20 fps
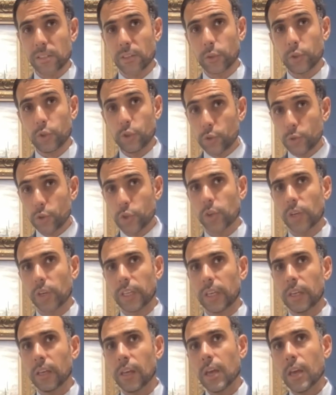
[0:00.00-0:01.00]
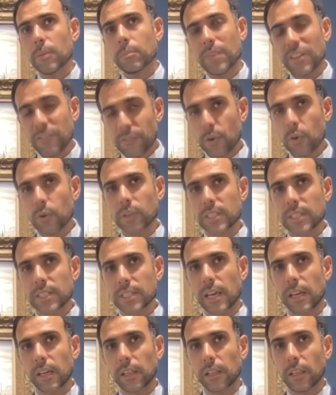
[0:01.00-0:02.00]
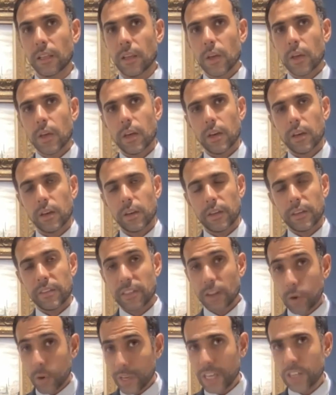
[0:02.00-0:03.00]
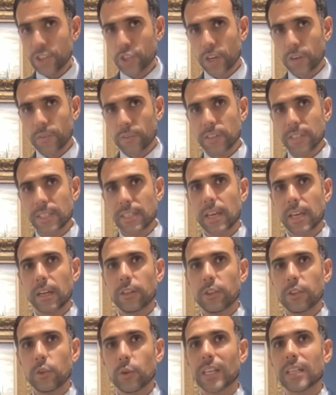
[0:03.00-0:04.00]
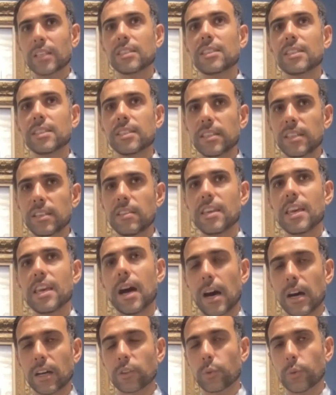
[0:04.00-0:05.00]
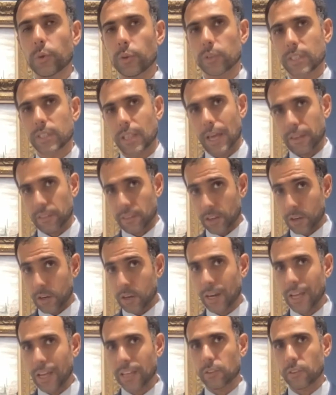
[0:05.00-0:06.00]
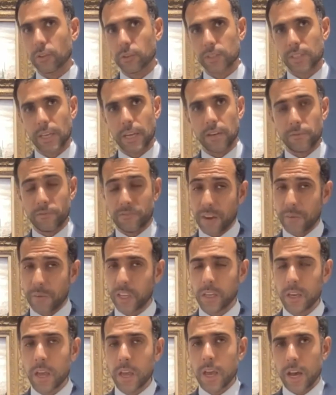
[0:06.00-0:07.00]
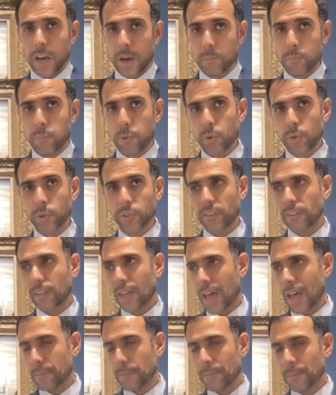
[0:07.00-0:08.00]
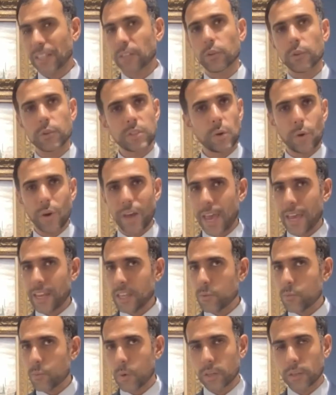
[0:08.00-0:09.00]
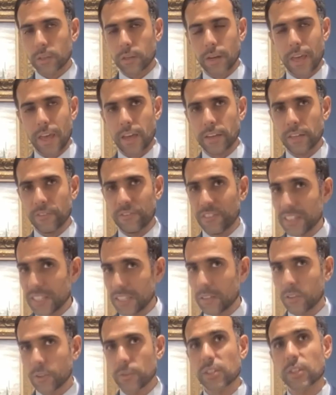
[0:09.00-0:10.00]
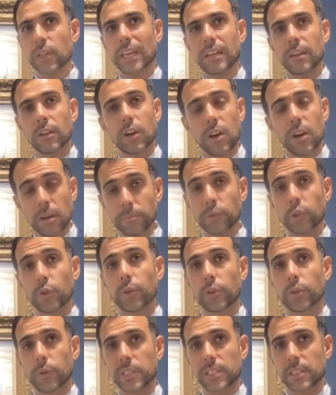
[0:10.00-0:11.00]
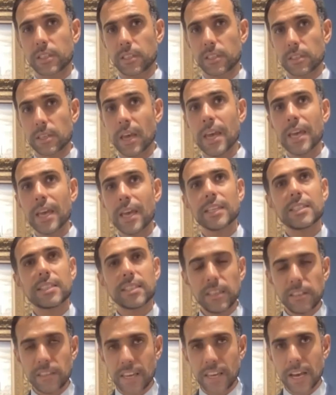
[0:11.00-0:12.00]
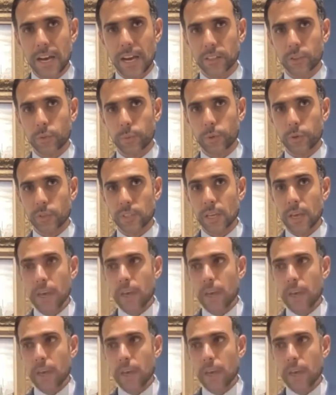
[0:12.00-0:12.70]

So usually before a sale, in the location of the sale, you can see the artworks, like the collectors and very important amateurs or anyone, any visitors can come to Christie's, see the artworks,